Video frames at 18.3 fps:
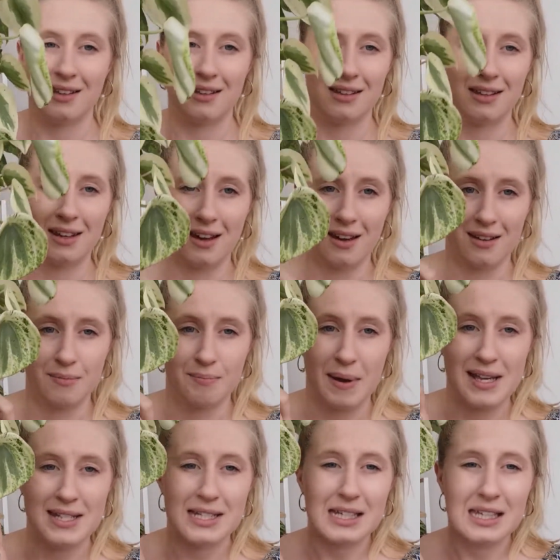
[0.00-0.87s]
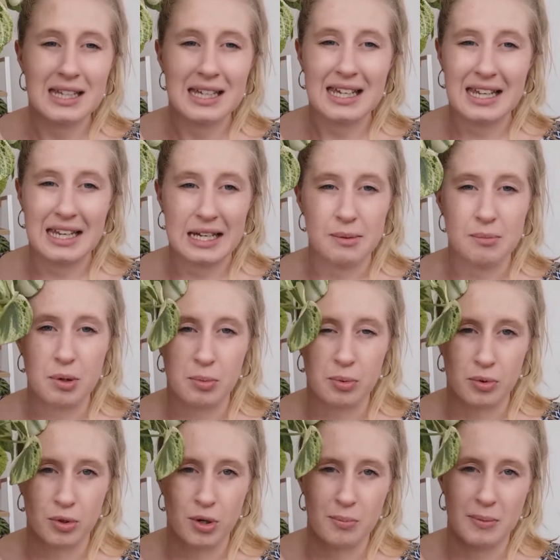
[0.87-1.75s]
yeah, basically any
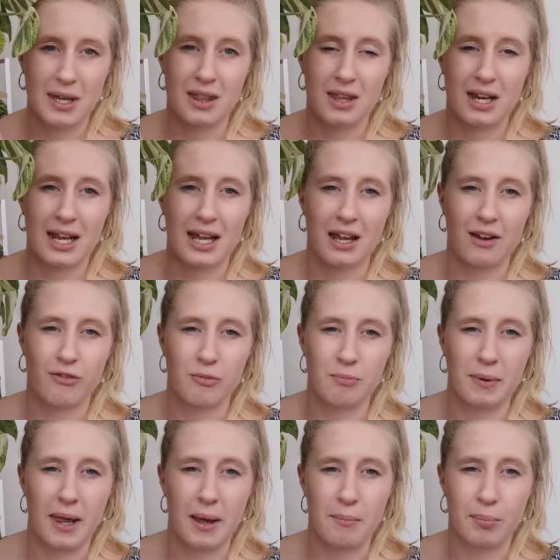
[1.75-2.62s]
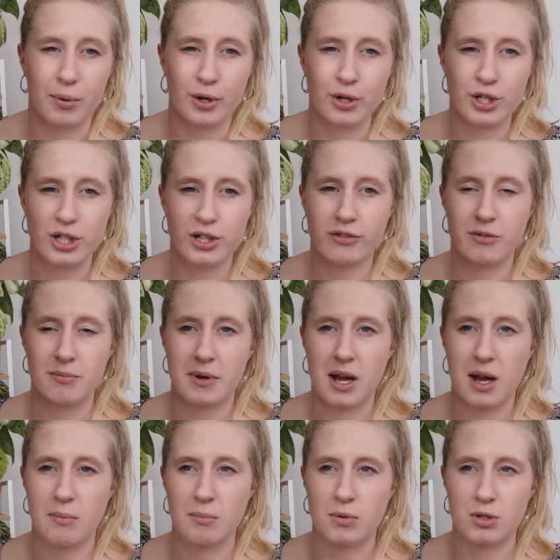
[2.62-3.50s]
Peperomia that I get from Plant Project from
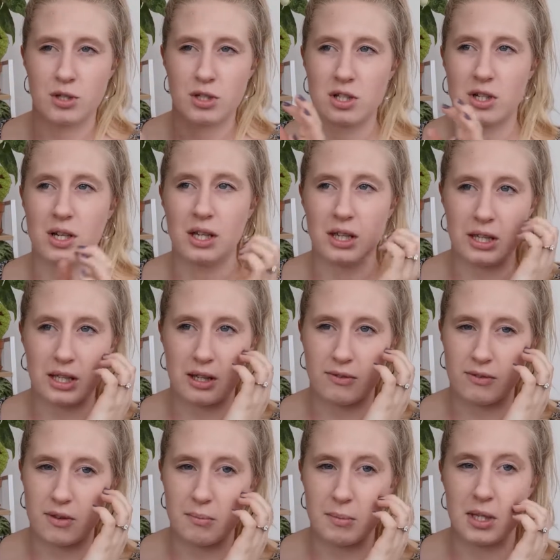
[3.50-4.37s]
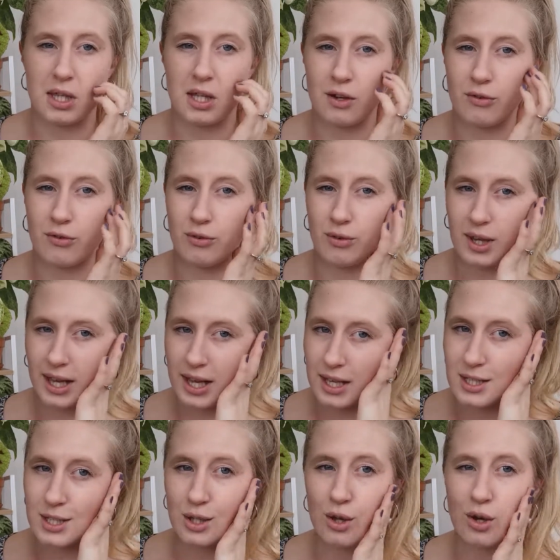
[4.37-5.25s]
now, I'm gonna leave them in there for like
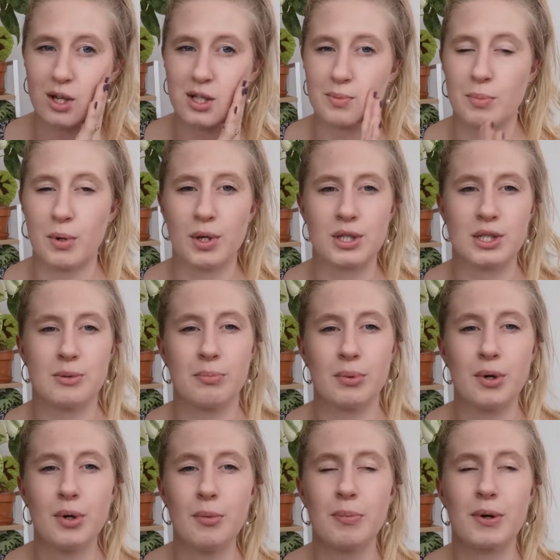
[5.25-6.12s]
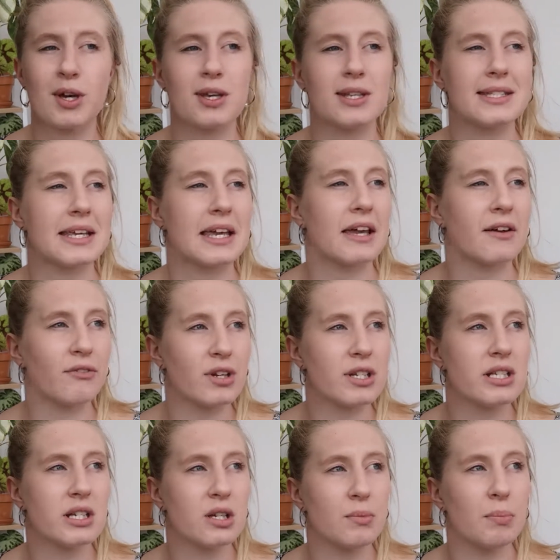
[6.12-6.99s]
as long as possible, because every
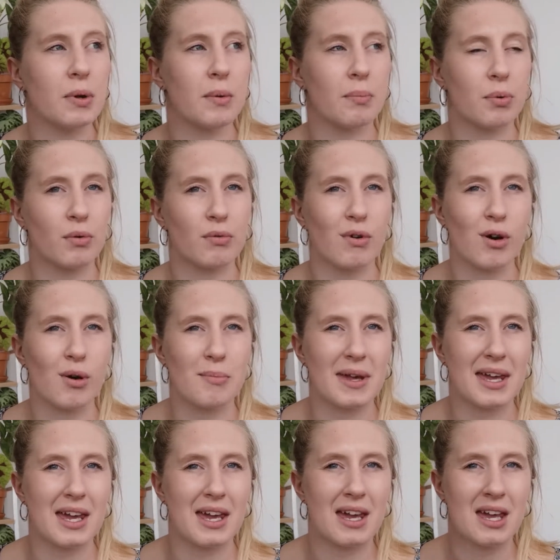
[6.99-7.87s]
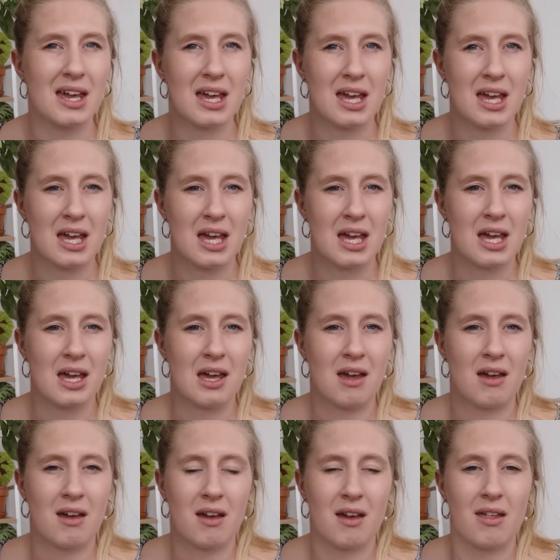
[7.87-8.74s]
single Peperomia
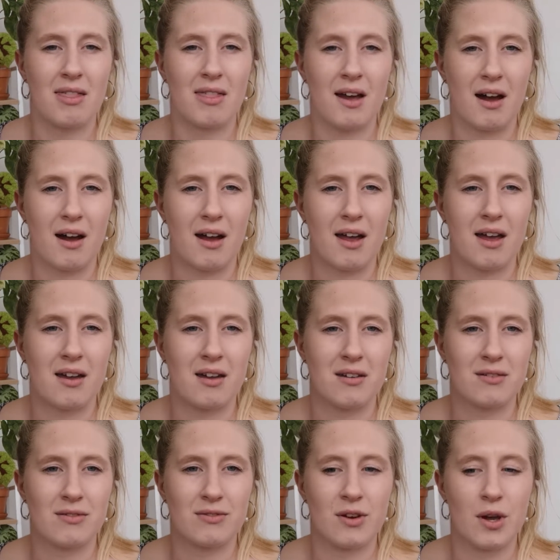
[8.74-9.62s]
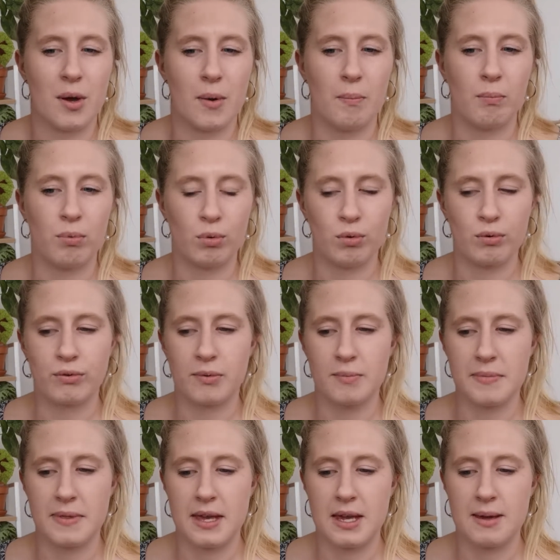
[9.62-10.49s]
that I have bought
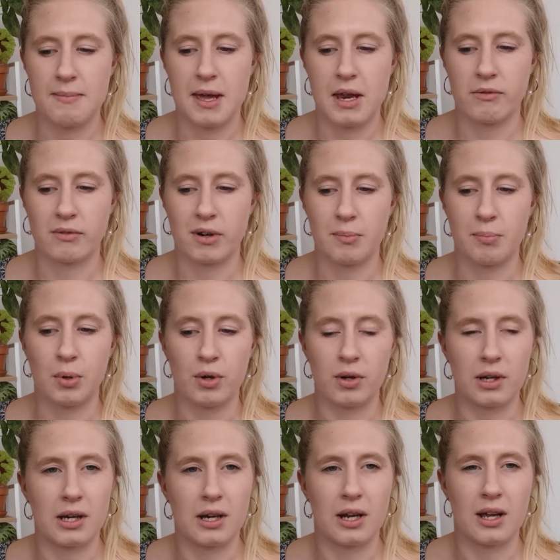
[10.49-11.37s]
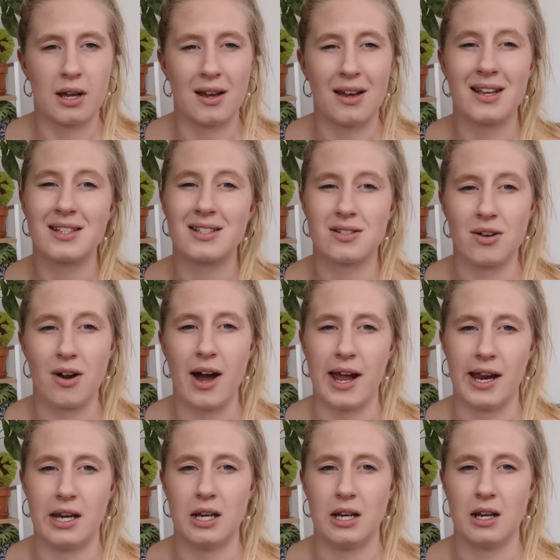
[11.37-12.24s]
from them and repotted has
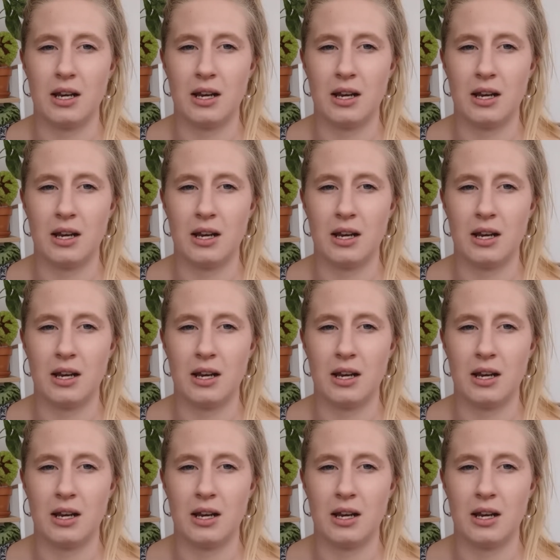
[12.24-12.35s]
died,